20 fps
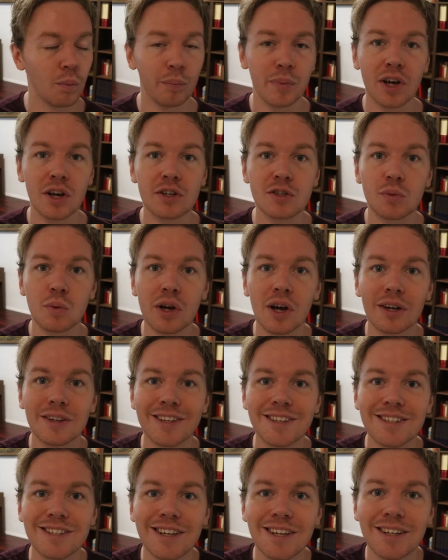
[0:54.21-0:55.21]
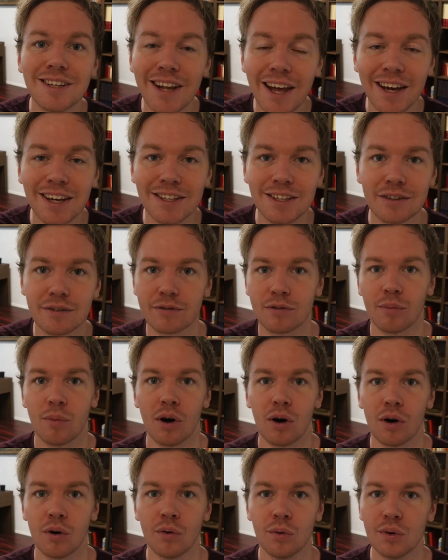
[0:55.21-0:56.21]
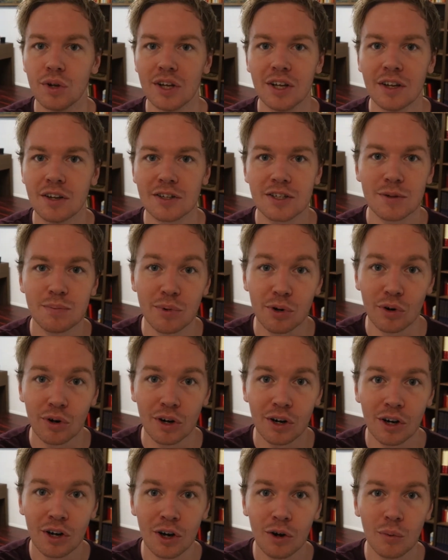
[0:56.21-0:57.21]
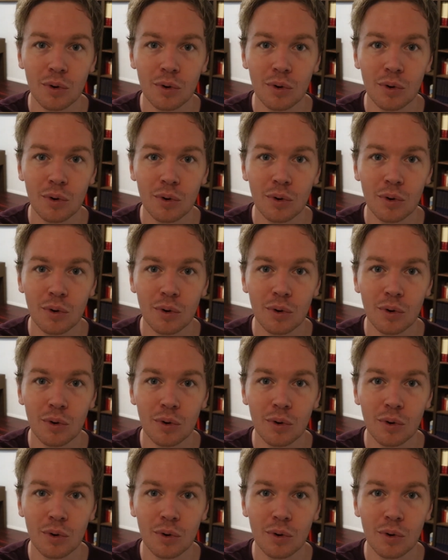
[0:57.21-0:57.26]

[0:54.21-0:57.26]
because we are disconnected from our own inner spirit.